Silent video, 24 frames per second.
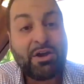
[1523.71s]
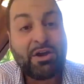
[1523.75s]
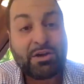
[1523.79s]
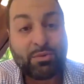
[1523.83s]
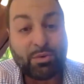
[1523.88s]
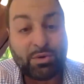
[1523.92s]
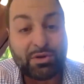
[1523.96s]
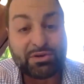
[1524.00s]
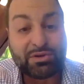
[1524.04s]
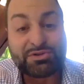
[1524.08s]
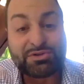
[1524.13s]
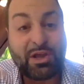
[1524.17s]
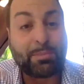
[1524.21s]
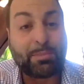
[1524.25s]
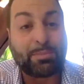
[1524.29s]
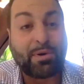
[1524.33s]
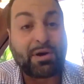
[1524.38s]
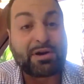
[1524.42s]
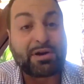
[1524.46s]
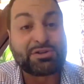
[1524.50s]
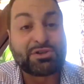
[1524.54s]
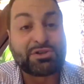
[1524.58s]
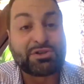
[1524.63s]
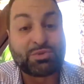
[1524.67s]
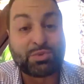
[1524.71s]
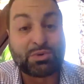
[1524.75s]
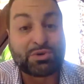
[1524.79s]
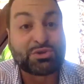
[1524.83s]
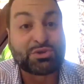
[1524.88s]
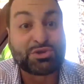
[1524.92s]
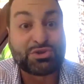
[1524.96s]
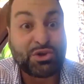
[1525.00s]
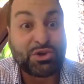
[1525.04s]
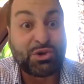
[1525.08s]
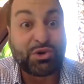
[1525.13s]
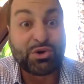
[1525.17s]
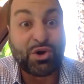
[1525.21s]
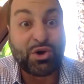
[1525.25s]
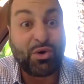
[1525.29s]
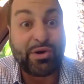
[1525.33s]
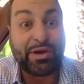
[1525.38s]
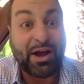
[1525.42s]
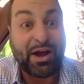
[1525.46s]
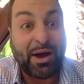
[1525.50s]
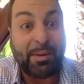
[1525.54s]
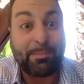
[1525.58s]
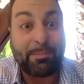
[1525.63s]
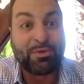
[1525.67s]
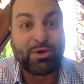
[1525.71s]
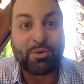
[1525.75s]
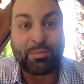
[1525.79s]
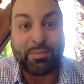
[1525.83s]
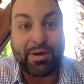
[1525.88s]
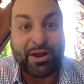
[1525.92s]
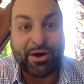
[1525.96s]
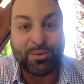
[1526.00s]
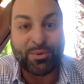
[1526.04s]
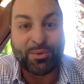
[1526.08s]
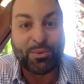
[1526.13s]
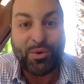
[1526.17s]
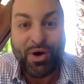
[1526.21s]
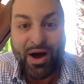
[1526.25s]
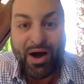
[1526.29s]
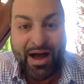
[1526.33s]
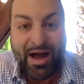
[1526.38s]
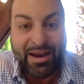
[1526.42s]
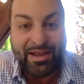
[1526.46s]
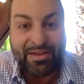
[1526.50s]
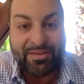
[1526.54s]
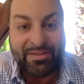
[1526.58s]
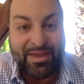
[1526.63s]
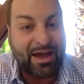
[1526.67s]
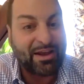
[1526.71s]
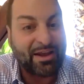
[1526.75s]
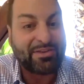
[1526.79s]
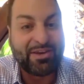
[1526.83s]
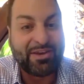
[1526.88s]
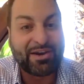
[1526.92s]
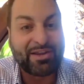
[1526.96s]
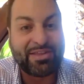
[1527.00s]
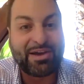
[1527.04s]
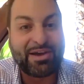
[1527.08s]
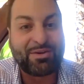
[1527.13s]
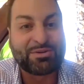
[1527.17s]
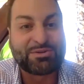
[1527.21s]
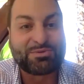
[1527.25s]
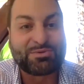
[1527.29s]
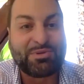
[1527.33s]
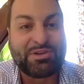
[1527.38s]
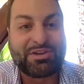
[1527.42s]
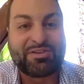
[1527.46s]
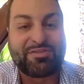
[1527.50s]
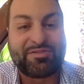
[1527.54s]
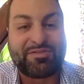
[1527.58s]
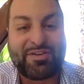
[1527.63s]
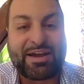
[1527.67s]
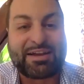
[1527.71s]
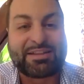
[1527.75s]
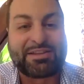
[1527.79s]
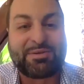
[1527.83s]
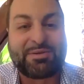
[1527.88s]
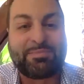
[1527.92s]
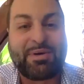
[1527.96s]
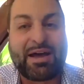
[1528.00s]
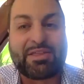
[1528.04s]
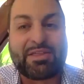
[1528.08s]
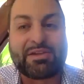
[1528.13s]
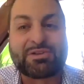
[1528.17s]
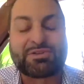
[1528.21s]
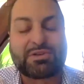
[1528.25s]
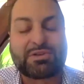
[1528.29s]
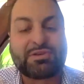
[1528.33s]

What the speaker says: Real estate prices were still going up no matter what. None of that was being affected by this. And